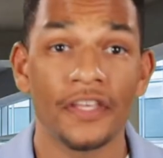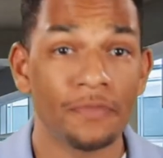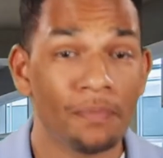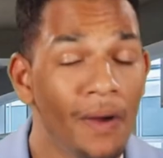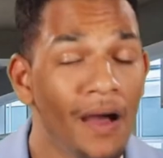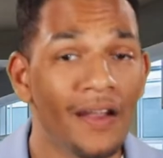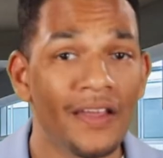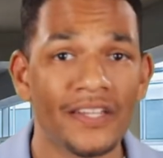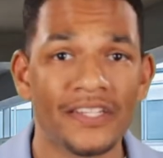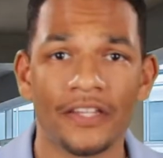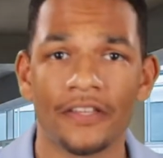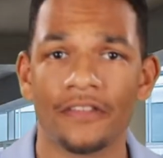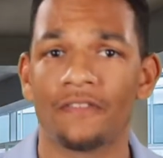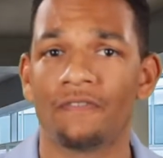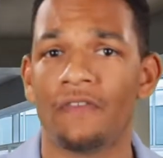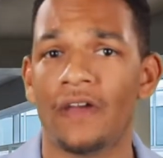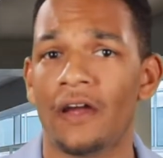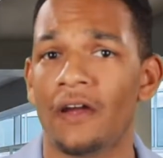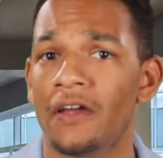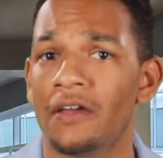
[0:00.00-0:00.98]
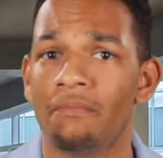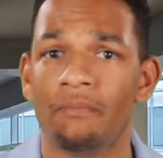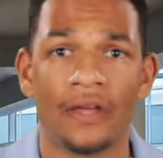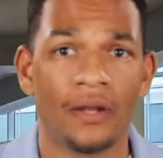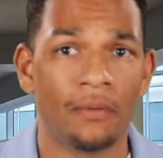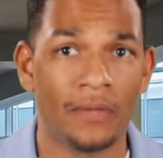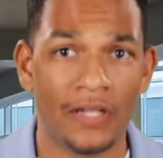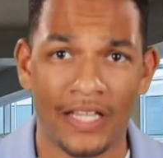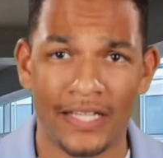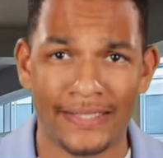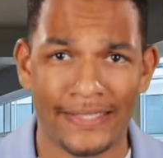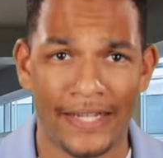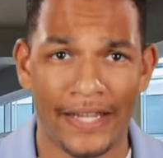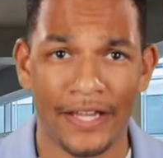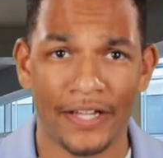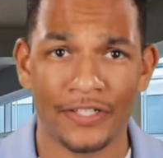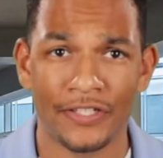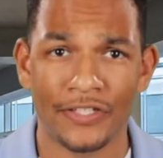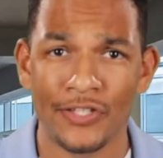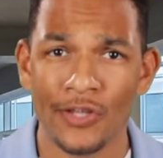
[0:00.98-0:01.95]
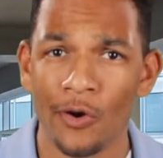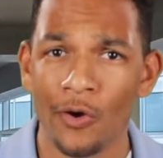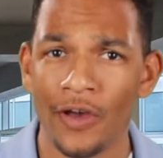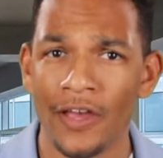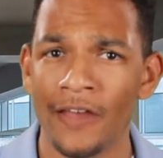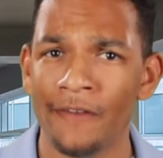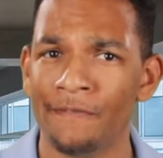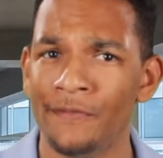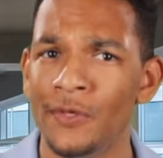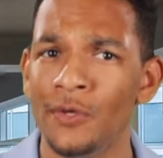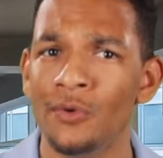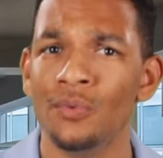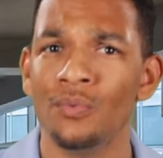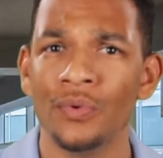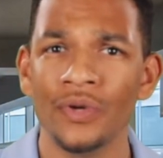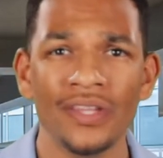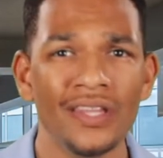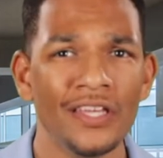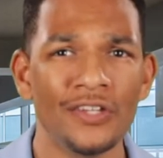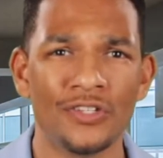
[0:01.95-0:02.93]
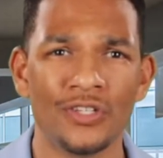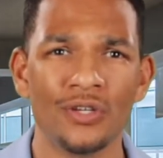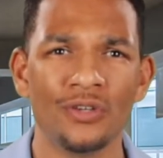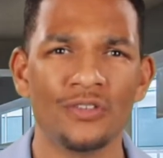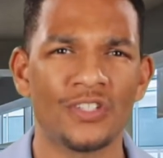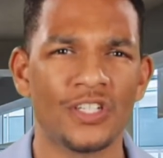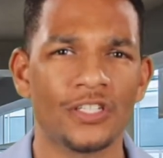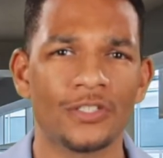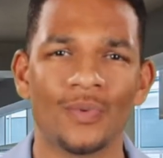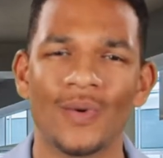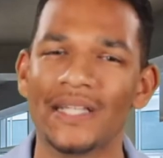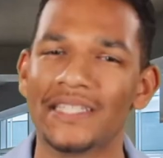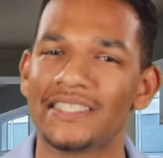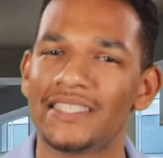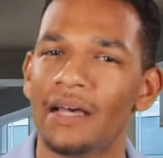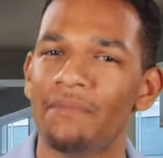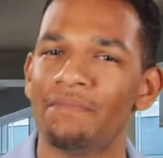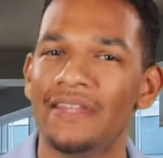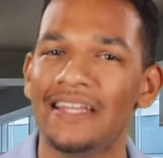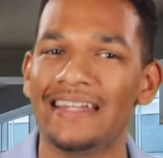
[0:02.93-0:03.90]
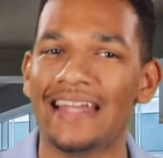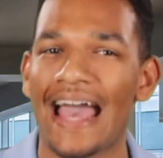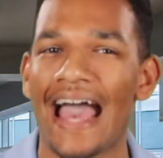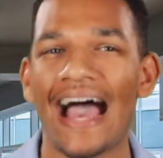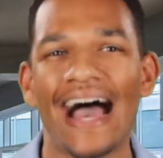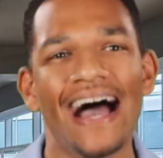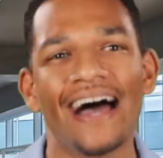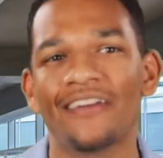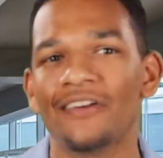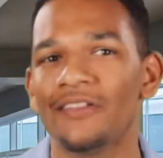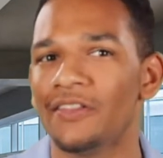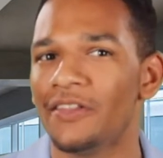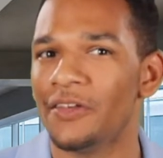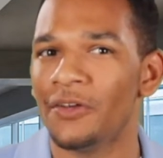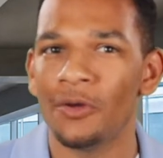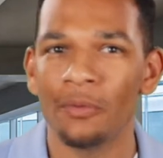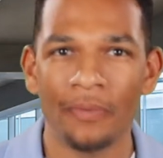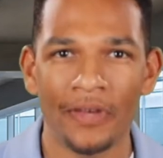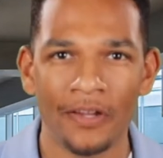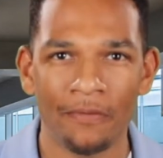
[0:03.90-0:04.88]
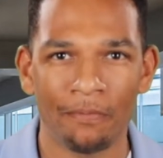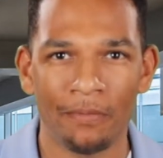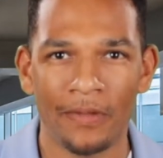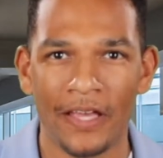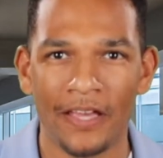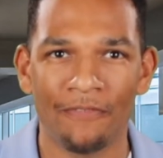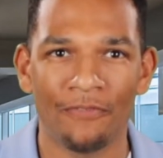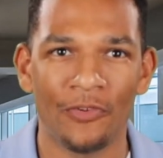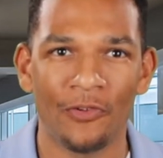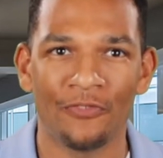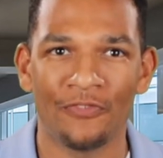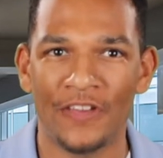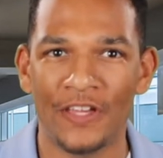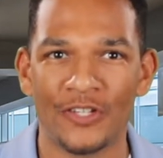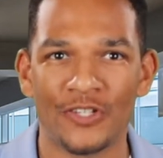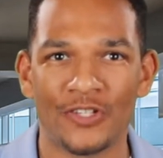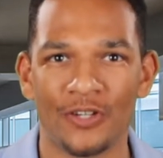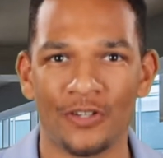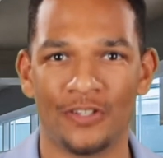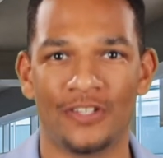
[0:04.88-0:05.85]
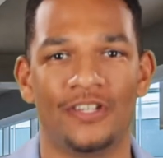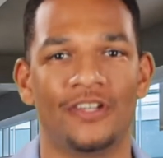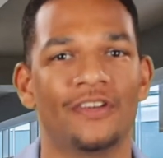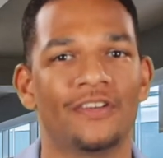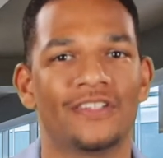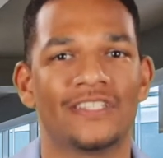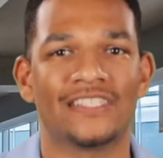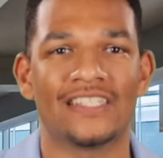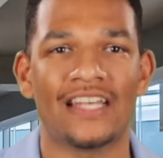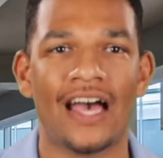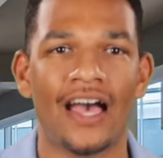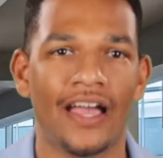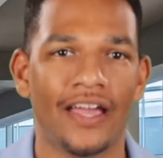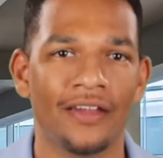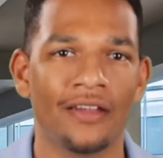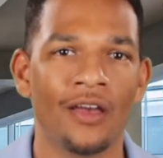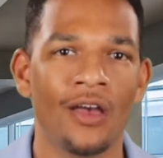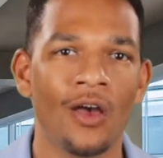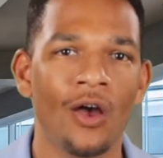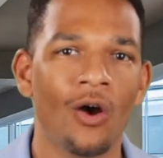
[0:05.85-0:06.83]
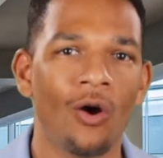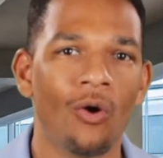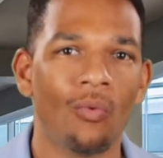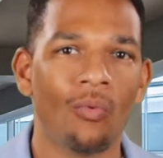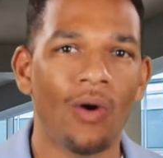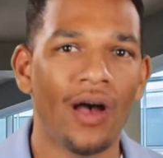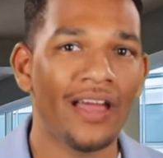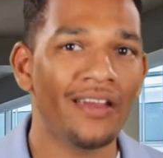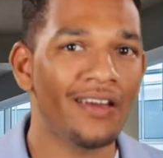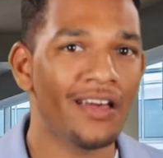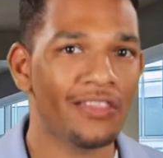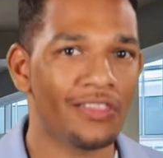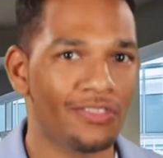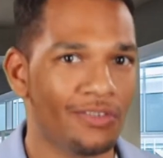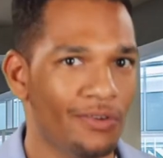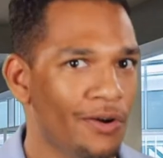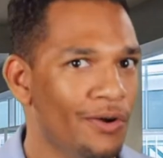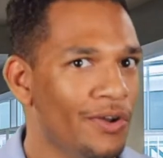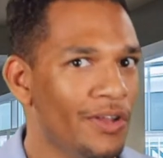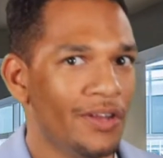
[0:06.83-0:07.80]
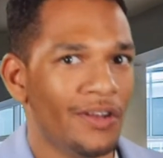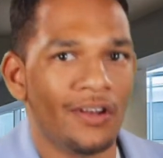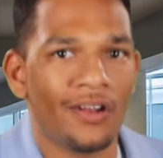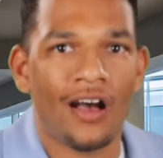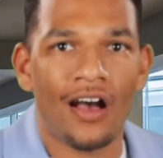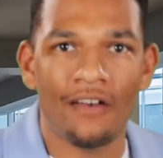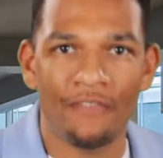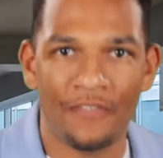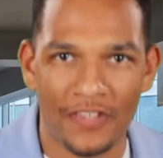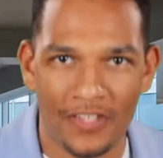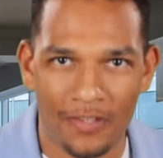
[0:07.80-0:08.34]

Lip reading: product is very minimalistic, so if you really do just want something to add a little bit of playful feature to your design, why not throw it in an office